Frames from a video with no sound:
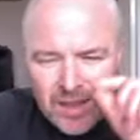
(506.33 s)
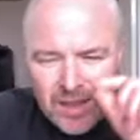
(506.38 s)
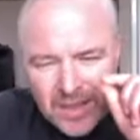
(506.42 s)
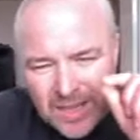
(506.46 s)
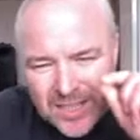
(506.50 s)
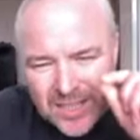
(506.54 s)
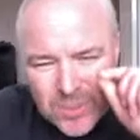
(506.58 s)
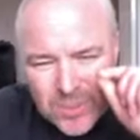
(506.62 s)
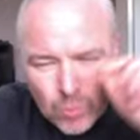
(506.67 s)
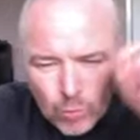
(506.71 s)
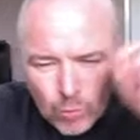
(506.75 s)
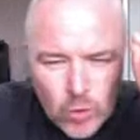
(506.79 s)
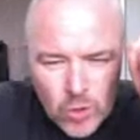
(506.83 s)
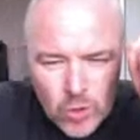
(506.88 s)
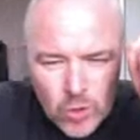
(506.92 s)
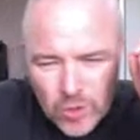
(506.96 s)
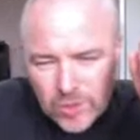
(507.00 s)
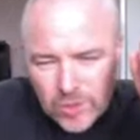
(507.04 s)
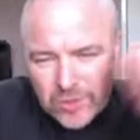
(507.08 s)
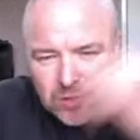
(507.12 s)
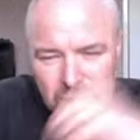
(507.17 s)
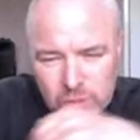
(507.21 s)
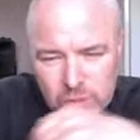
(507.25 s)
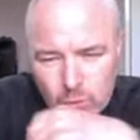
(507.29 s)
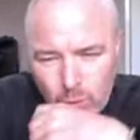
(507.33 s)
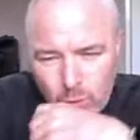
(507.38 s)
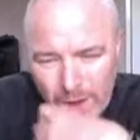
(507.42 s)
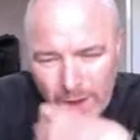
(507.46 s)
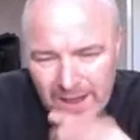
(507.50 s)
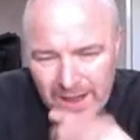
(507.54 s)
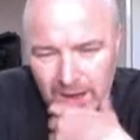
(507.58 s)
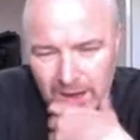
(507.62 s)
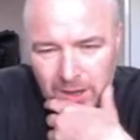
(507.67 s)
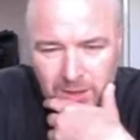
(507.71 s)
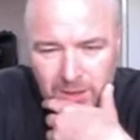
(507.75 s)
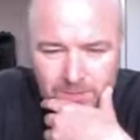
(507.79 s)
It's worth as
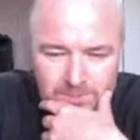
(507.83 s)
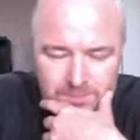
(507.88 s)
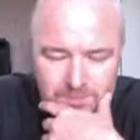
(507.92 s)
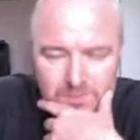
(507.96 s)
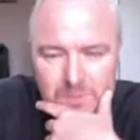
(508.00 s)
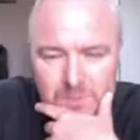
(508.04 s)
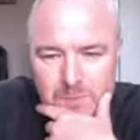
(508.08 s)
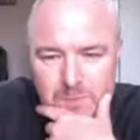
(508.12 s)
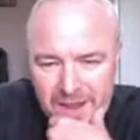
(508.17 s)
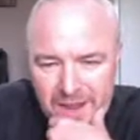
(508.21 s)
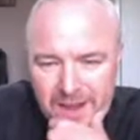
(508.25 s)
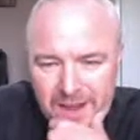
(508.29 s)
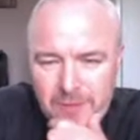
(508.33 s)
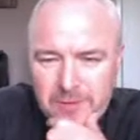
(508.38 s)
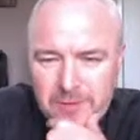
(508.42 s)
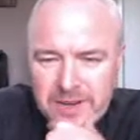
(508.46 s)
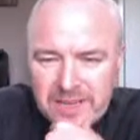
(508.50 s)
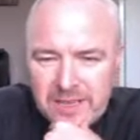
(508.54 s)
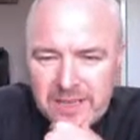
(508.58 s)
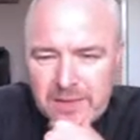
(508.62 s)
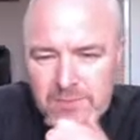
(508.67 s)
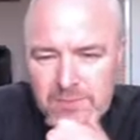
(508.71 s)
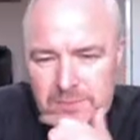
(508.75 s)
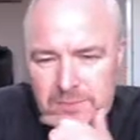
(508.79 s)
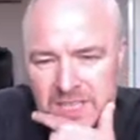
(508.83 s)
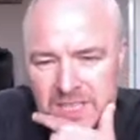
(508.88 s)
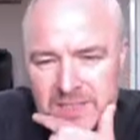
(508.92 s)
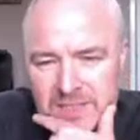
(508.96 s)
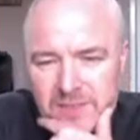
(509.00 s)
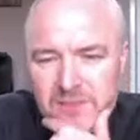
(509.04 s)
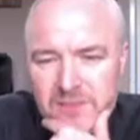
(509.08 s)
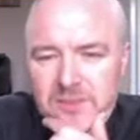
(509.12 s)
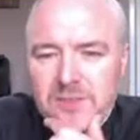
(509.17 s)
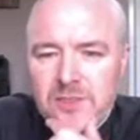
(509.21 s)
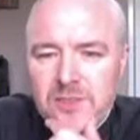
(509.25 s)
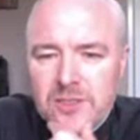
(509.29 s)
well bearing in
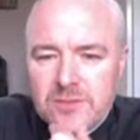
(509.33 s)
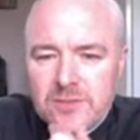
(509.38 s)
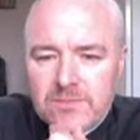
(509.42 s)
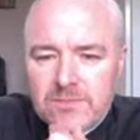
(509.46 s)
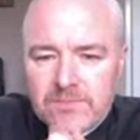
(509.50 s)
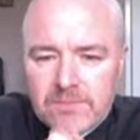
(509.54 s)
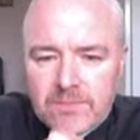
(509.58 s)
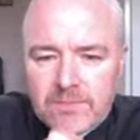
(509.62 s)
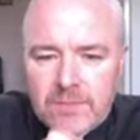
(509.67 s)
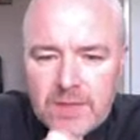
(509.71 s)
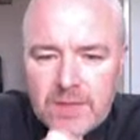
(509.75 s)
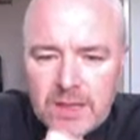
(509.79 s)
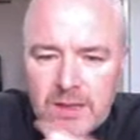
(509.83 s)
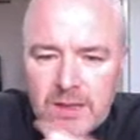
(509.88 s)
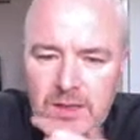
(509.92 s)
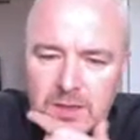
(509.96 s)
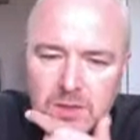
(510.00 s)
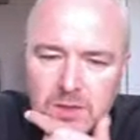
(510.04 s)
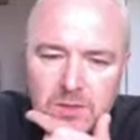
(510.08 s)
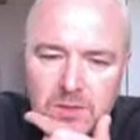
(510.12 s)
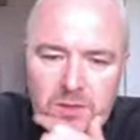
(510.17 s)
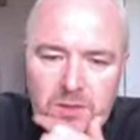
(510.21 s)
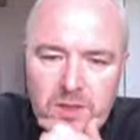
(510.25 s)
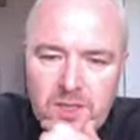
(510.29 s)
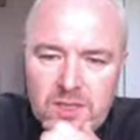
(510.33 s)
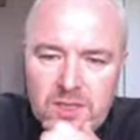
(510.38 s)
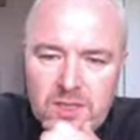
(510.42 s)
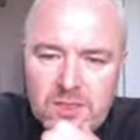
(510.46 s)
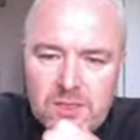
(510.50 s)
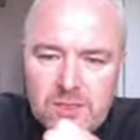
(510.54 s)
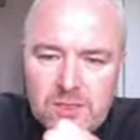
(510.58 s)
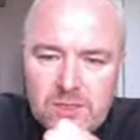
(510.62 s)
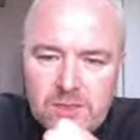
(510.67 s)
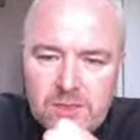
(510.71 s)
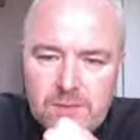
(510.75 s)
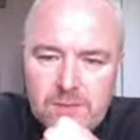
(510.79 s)
mind
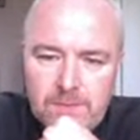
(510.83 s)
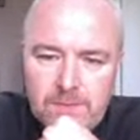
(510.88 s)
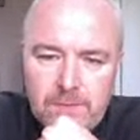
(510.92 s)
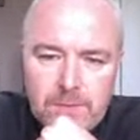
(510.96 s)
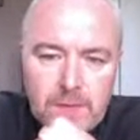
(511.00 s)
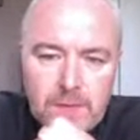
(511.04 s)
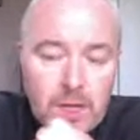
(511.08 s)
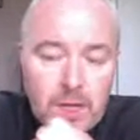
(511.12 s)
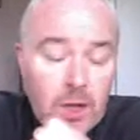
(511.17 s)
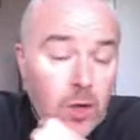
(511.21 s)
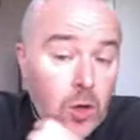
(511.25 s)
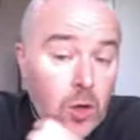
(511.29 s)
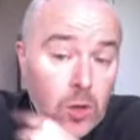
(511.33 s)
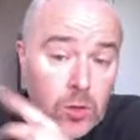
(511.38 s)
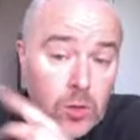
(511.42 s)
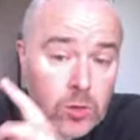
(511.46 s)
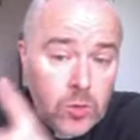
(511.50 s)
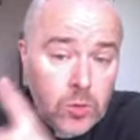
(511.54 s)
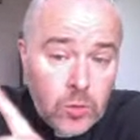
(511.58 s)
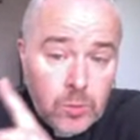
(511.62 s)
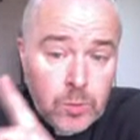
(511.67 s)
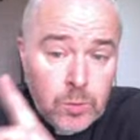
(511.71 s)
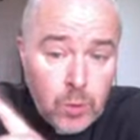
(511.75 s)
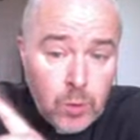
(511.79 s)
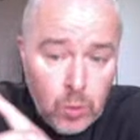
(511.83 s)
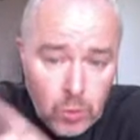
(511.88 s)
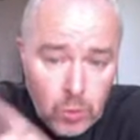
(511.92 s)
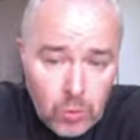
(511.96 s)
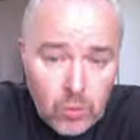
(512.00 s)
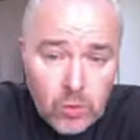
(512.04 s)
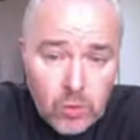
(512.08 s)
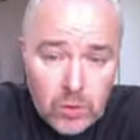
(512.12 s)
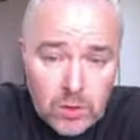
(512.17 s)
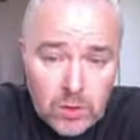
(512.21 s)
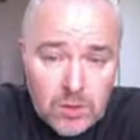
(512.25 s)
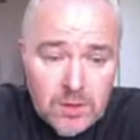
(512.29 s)
that although
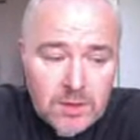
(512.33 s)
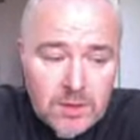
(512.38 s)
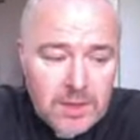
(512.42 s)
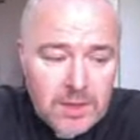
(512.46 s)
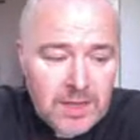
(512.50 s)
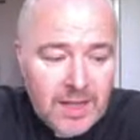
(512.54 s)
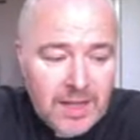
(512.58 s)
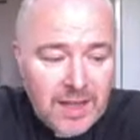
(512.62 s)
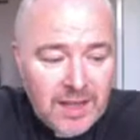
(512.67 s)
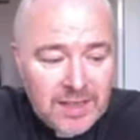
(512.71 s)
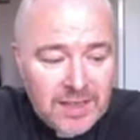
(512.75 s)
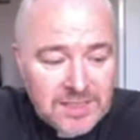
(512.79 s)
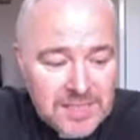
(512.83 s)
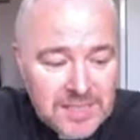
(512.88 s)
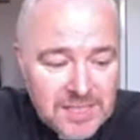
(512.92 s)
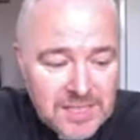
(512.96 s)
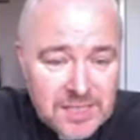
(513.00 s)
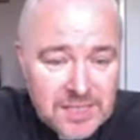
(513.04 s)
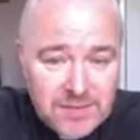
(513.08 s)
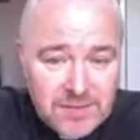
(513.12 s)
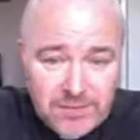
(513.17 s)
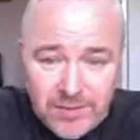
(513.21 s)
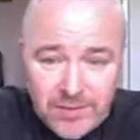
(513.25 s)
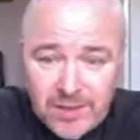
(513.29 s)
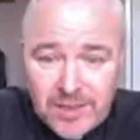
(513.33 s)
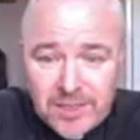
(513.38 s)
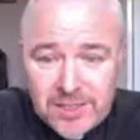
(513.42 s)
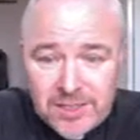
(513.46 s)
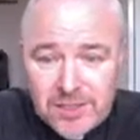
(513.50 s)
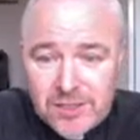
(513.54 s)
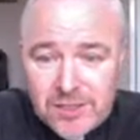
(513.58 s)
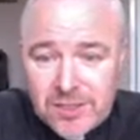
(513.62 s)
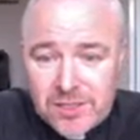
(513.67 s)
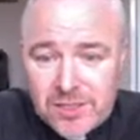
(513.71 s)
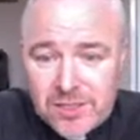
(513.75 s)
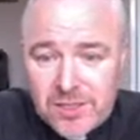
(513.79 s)
Paul
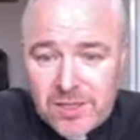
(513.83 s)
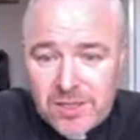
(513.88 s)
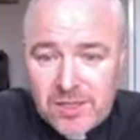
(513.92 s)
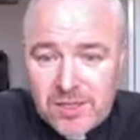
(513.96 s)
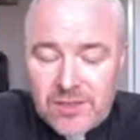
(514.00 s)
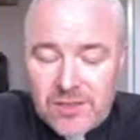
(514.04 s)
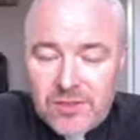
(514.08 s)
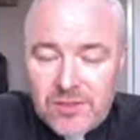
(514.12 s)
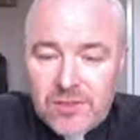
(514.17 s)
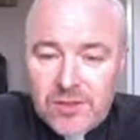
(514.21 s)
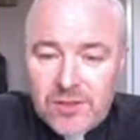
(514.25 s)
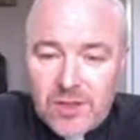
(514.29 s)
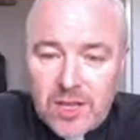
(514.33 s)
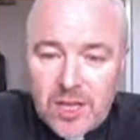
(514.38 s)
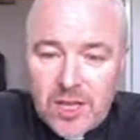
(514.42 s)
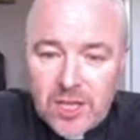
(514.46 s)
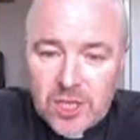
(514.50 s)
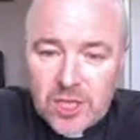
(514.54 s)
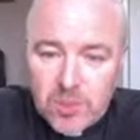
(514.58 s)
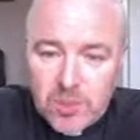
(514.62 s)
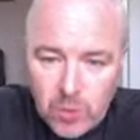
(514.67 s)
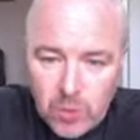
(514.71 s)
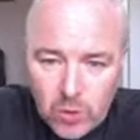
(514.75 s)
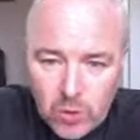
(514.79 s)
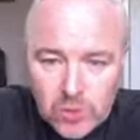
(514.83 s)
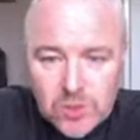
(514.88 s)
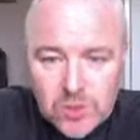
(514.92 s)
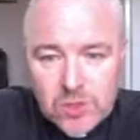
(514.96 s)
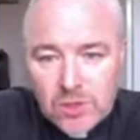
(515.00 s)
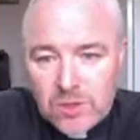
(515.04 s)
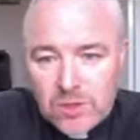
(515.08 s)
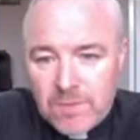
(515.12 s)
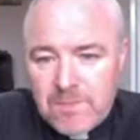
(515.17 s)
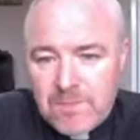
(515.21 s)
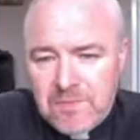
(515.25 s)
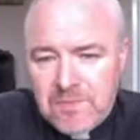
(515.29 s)
identifies an
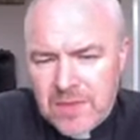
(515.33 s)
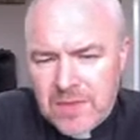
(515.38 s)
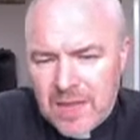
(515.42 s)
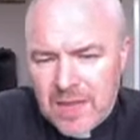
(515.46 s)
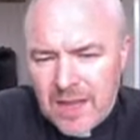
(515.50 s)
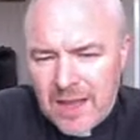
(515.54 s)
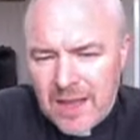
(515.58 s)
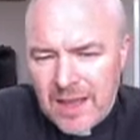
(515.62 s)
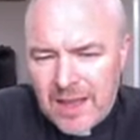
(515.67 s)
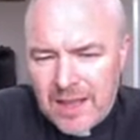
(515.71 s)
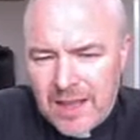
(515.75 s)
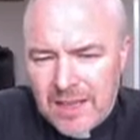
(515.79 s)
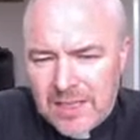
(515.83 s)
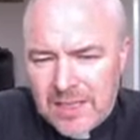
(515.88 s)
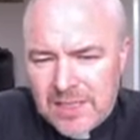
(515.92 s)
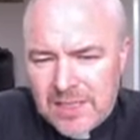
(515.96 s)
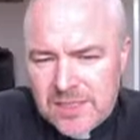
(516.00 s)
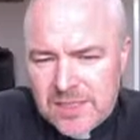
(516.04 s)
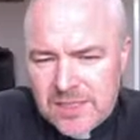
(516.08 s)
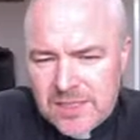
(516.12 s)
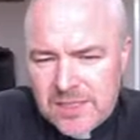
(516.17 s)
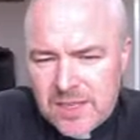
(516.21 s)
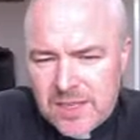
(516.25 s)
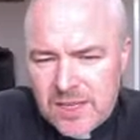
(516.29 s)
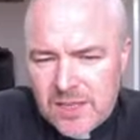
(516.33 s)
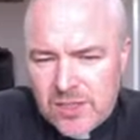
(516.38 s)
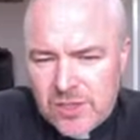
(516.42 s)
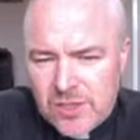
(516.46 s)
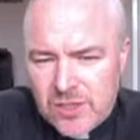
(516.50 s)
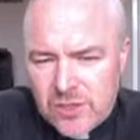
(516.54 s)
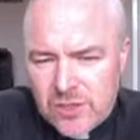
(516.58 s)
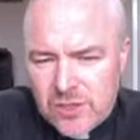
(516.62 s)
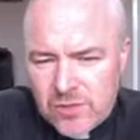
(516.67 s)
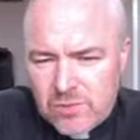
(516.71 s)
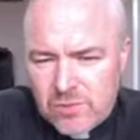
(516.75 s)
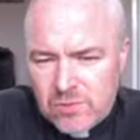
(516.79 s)
apostle as
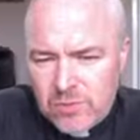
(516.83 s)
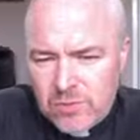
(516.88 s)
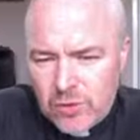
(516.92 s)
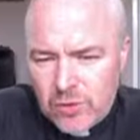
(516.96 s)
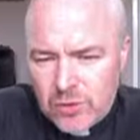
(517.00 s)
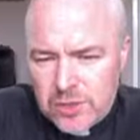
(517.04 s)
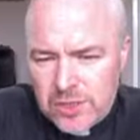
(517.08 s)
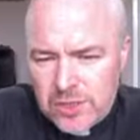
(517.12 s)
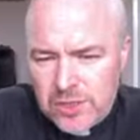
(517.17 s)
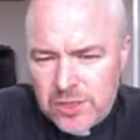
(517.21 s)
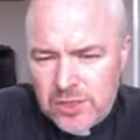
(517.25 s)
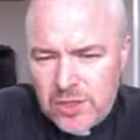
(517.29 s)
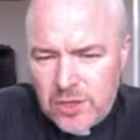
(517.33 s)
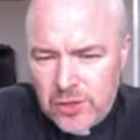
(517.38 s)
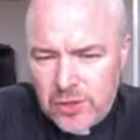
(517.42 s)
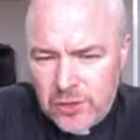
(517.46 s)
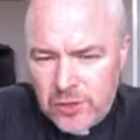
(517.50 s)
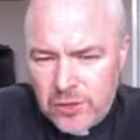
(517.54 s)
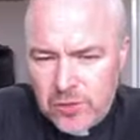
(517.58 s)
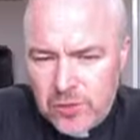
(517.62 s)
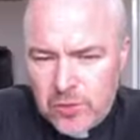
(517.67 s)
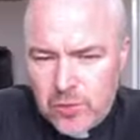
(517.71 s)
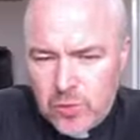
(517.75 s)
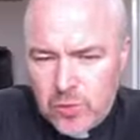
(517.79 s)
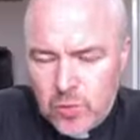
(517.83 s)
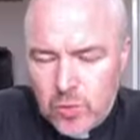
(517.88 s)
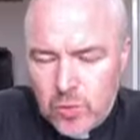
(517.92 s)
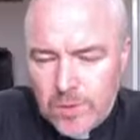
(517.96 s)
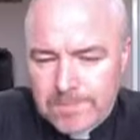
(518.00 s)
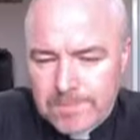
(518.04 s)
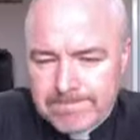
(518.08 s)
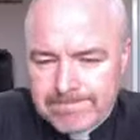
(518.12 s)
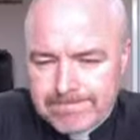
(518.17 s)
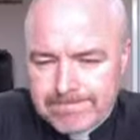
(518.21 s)
somebody who